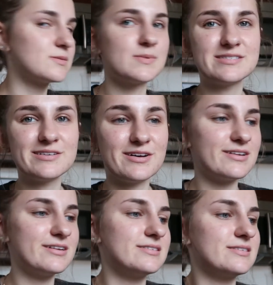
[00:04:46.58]
Basically all
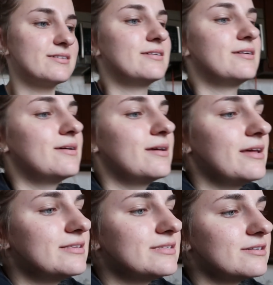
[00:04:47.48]
it is.
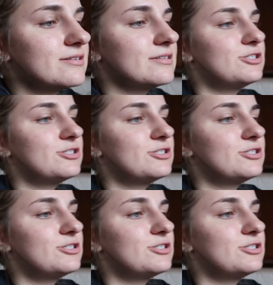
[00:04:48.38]
It's literally